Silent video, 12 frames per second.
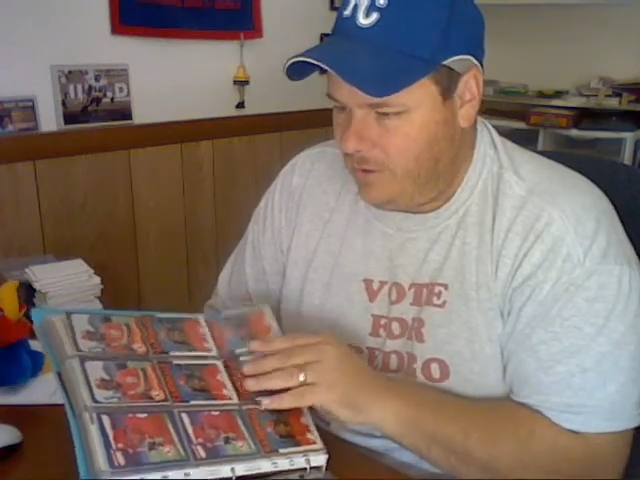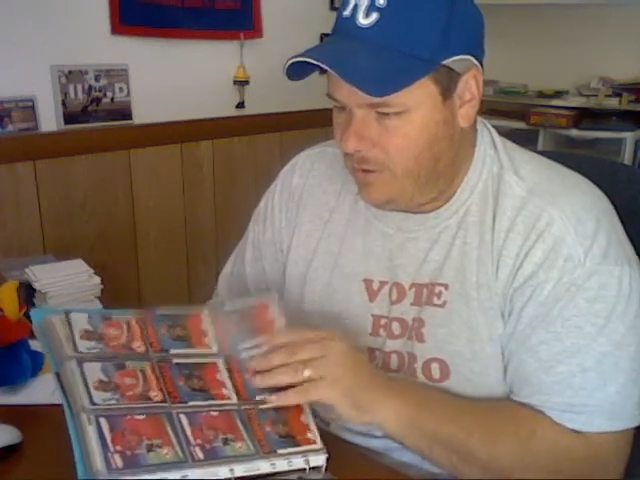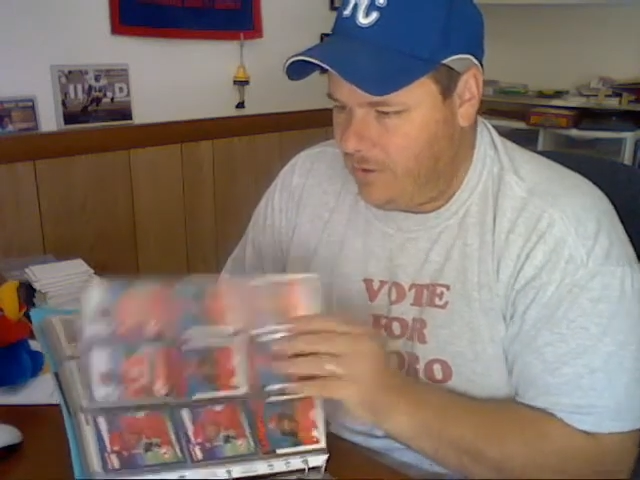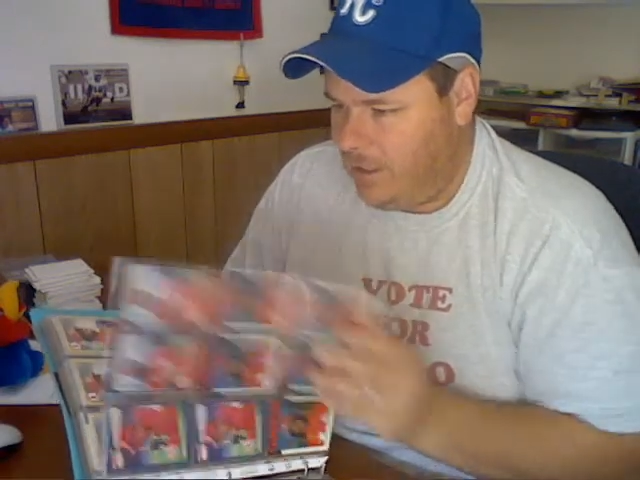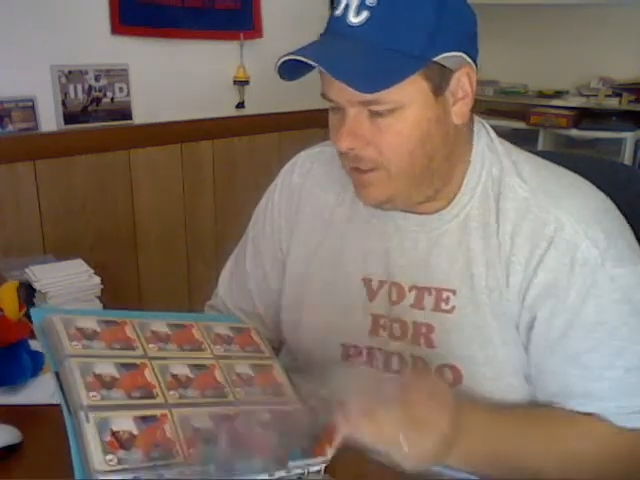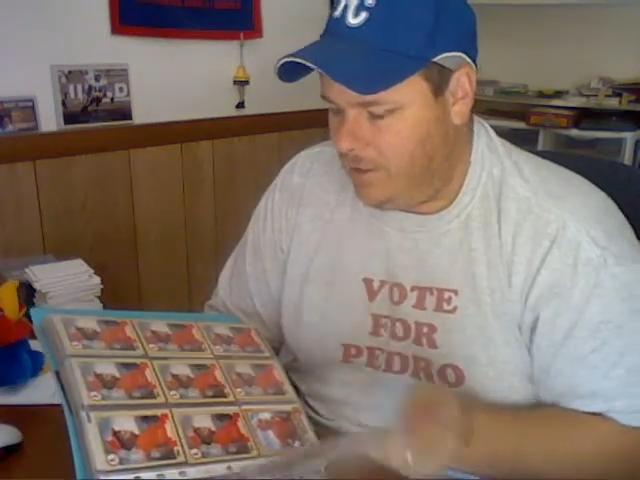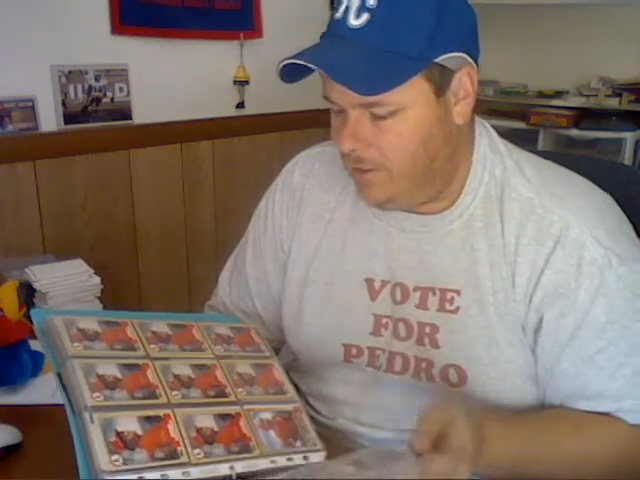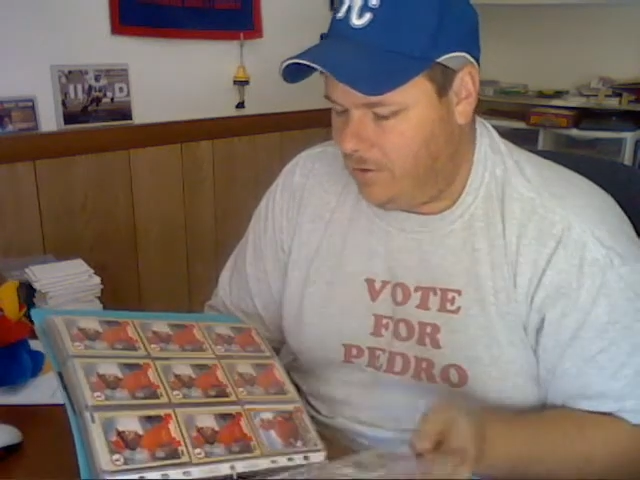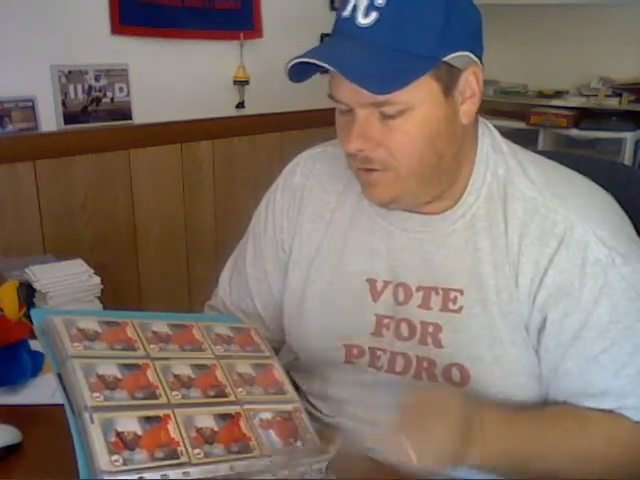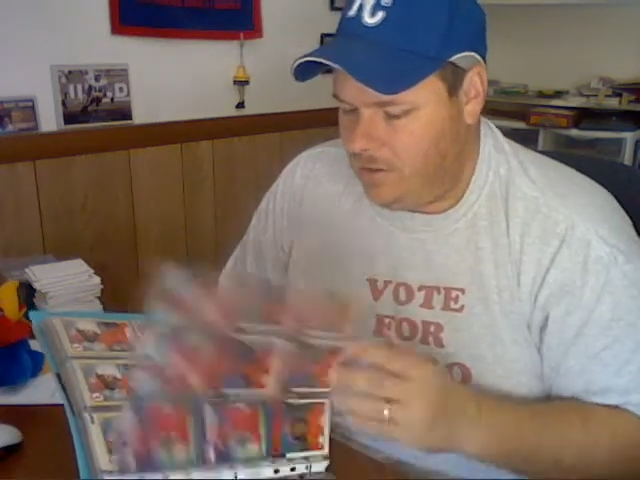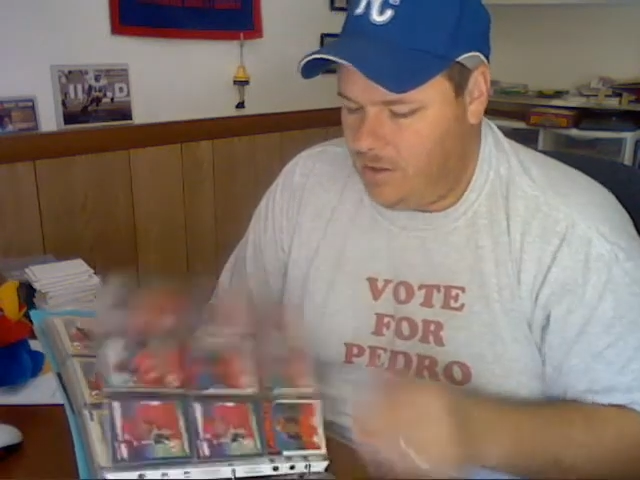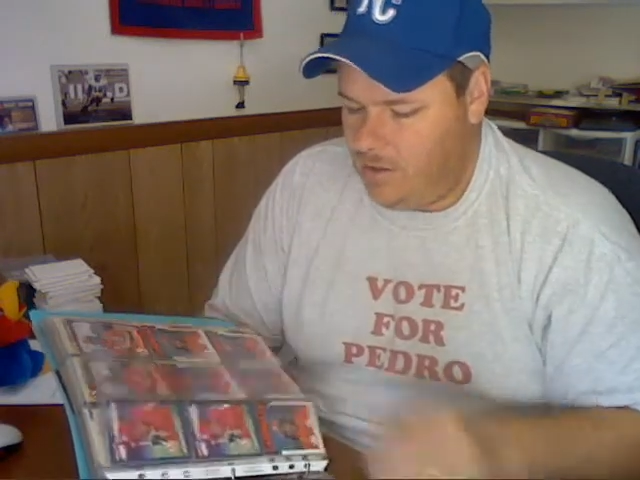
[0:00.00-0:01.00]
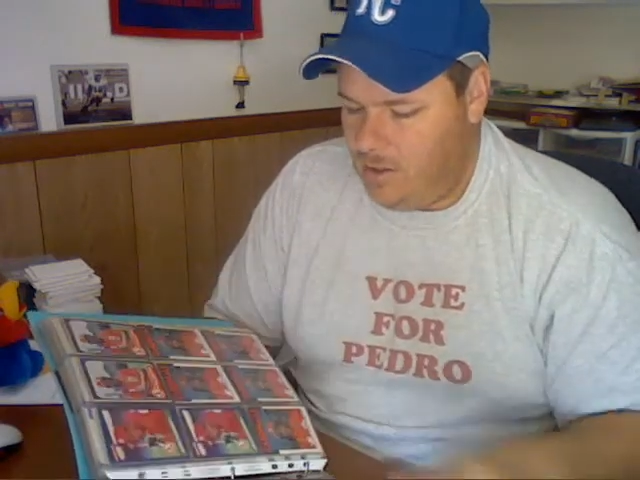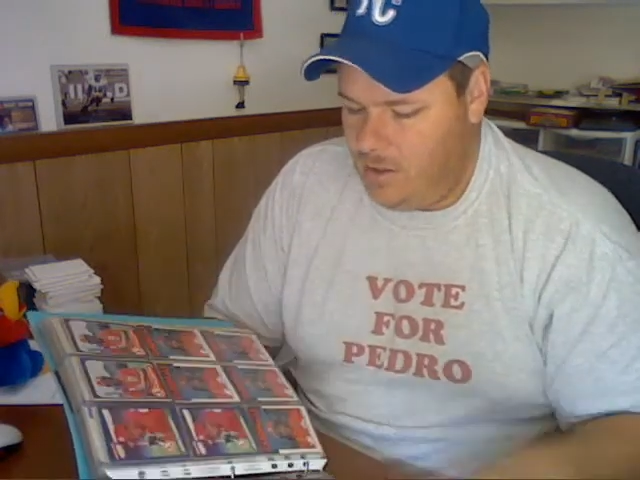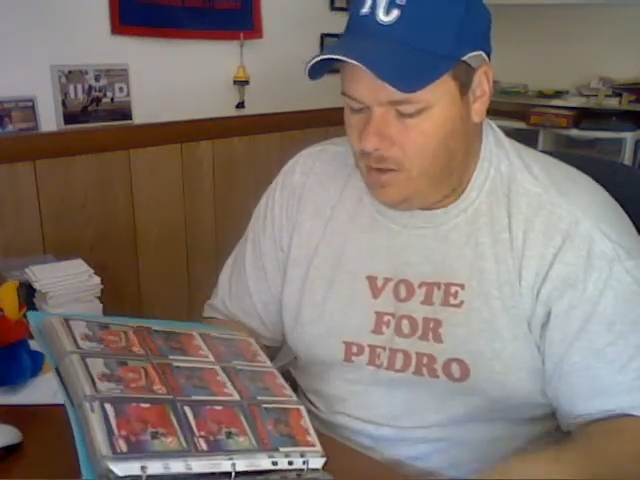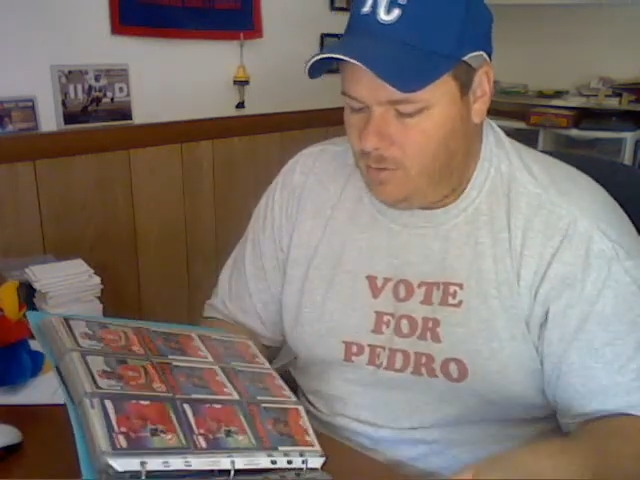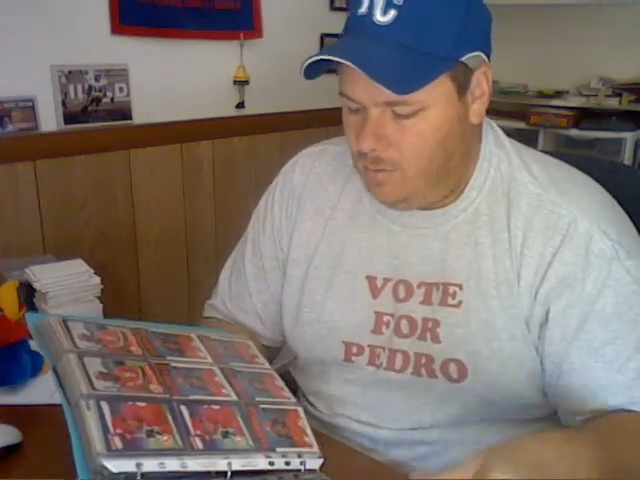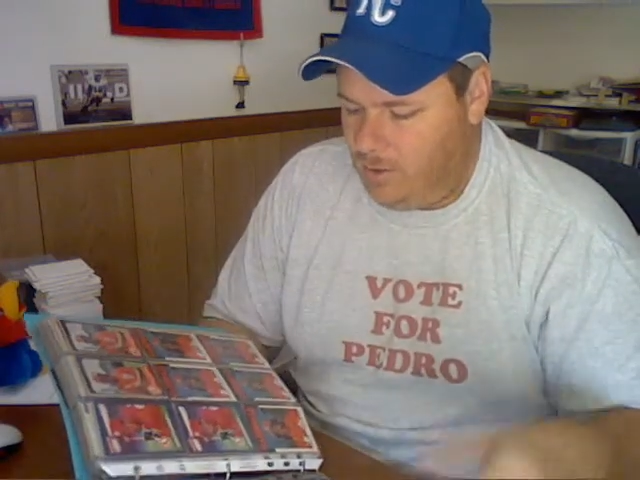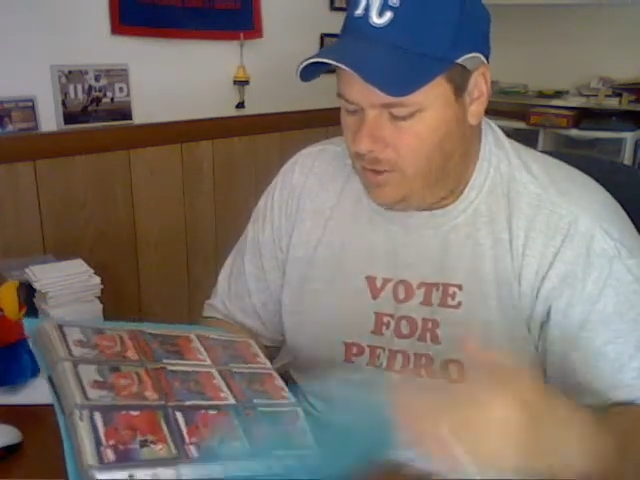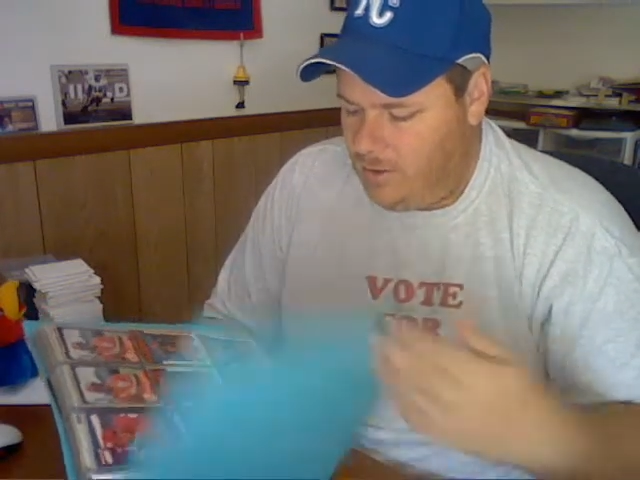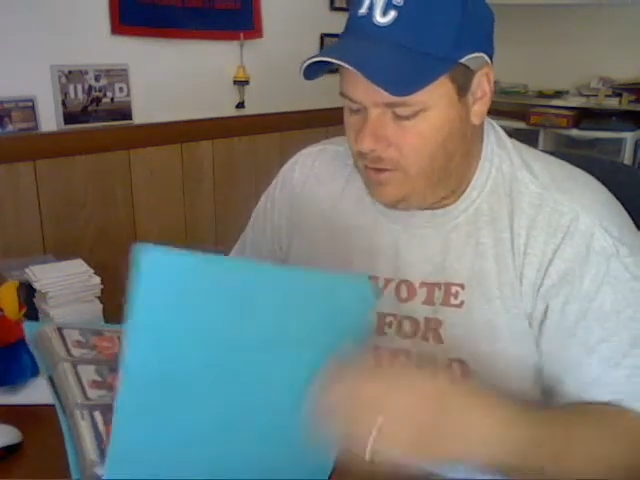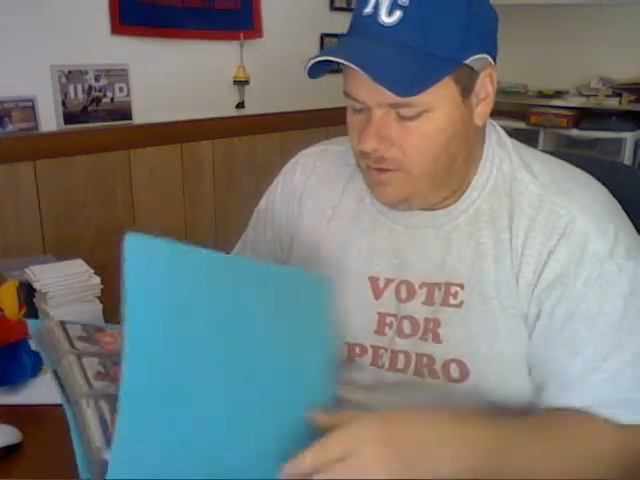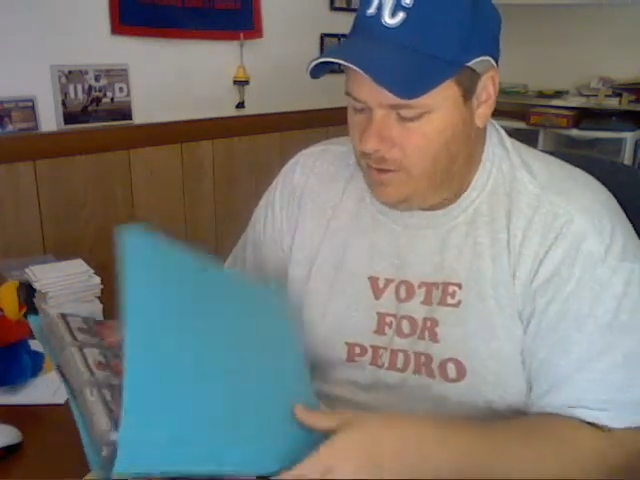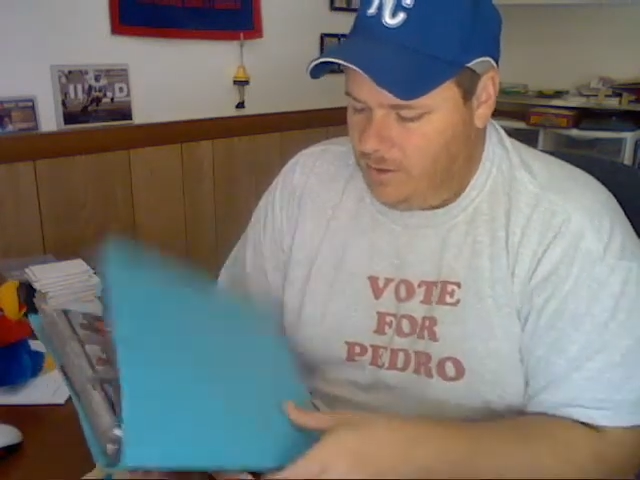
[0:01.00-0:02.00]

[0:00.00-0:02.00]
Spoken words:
like that here, but